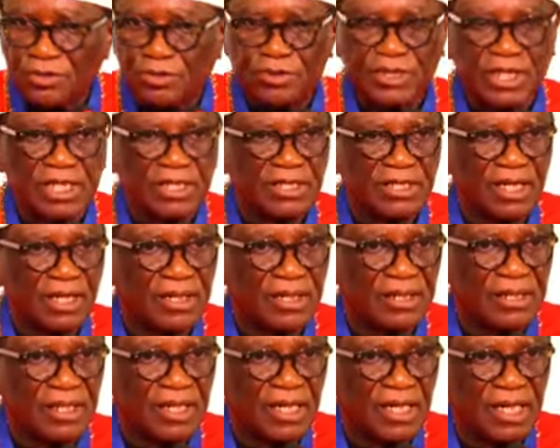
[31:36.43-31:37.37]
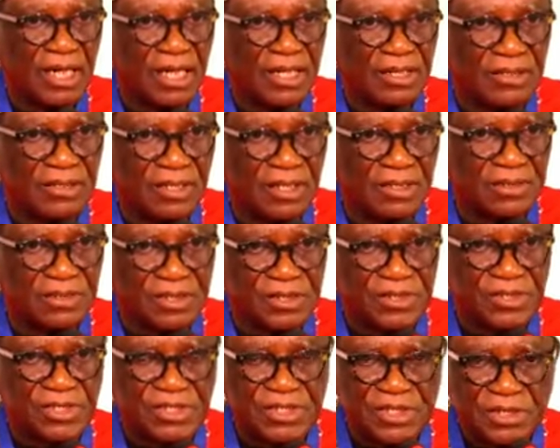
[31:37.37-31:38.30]
together and
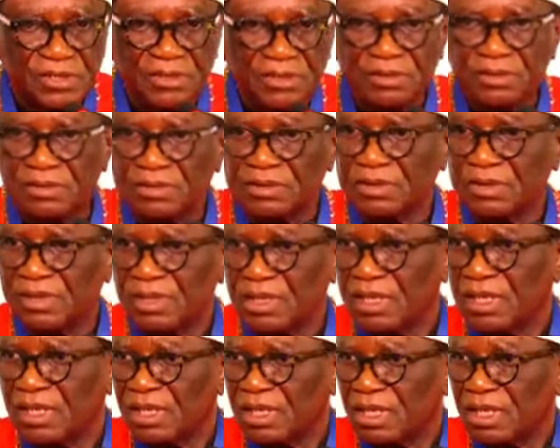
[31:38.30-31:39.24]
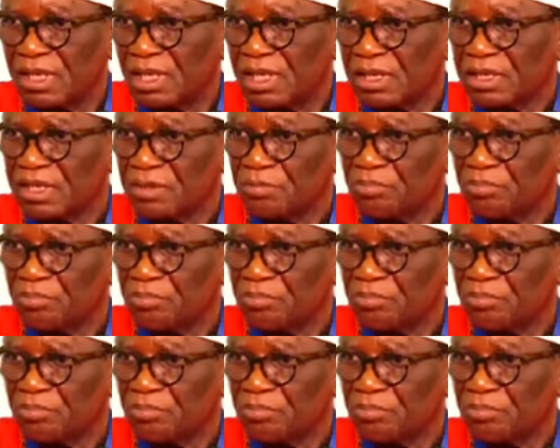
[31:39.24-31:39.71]
distill the